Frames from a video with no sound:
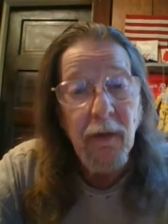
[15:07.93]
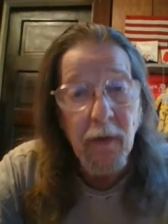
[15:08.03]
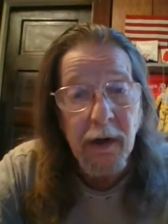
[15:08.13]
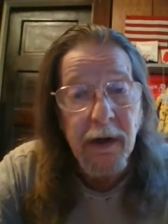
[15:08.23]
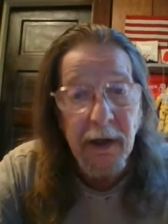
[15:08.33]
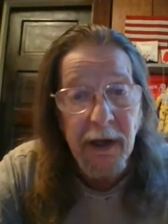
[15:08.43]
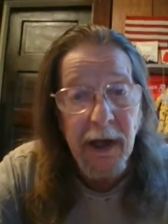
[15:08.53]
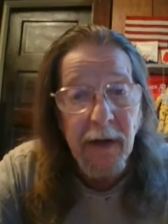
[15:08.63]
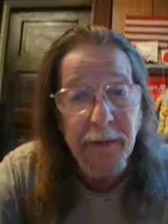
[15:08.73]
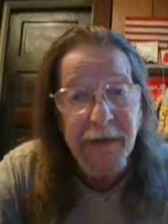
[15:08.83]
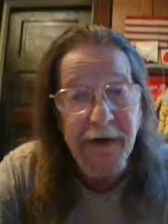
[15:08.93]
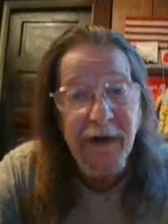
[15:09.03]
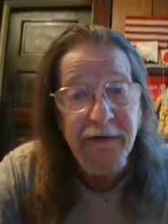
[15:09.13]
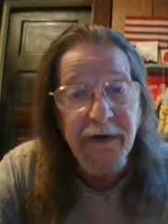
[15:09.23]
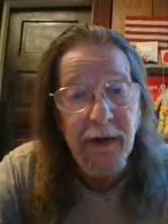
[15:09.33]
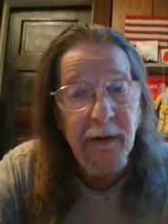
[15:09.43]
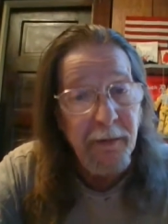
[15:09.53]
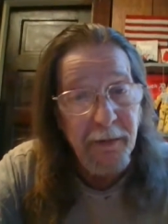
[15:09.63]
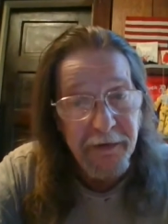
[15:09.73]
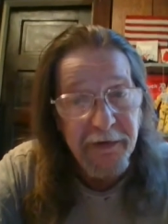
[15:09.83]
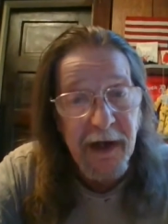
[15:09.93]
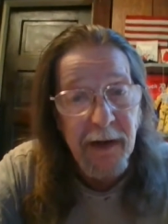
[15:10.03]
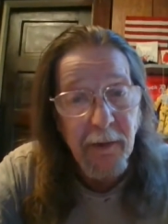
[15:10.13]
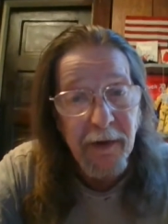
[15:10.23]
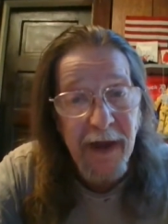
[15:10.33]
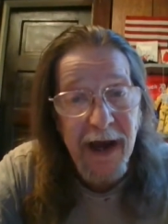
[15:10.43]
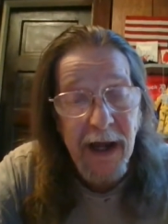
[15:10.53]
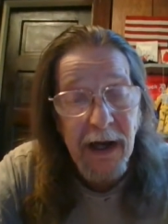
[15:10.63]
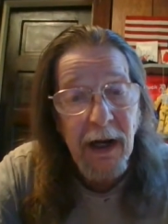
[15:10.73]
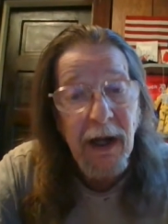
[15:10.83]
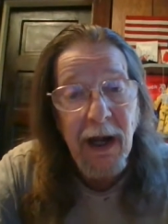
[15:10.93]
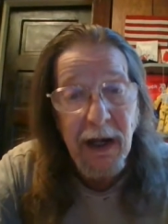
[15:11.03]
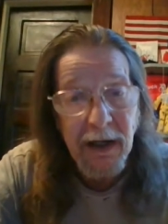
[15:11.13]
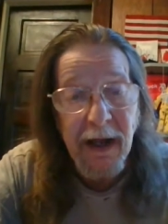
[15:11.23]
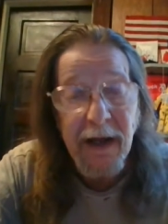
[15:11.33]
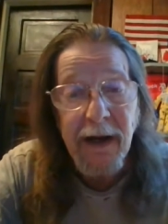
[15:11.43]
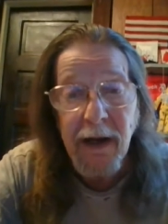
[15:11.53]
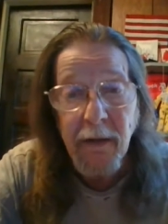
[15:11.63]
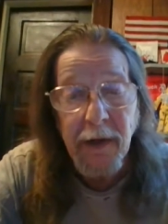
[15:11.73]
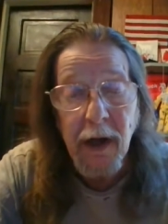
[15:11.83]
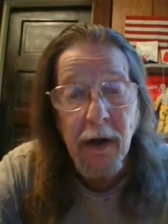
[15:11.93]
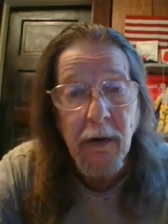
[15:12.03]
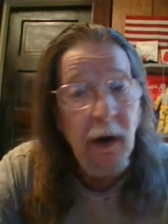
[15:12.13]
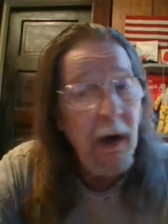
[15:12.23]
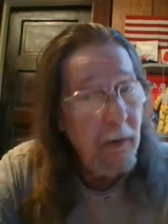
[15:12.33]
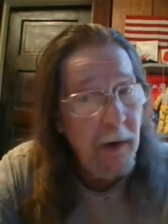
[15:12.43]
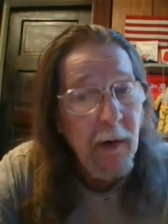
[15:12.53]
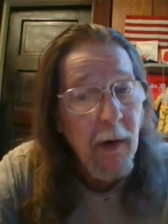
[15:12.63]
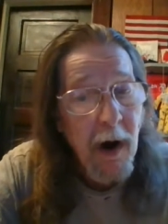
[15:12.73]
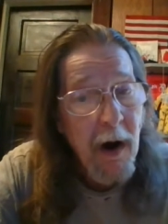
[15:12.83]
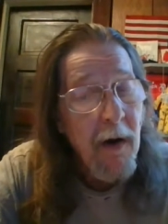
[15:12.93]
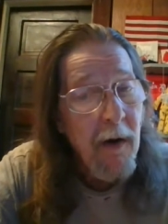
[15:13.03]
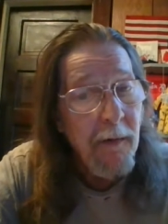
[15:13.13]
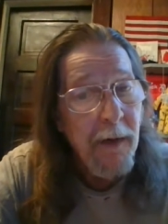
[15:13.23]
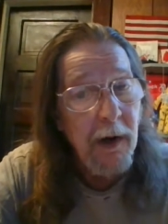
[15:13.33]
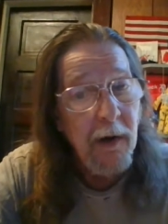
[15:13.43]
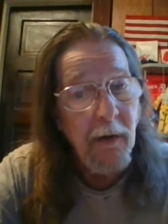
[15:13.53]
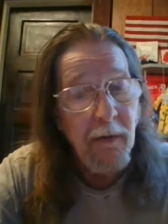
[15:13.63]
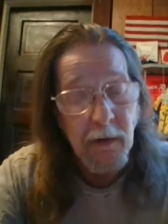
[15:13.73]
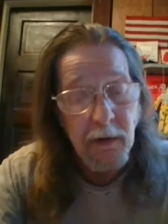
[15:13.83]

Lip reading: we're going to get a petition and present him with that and let him know we will all move.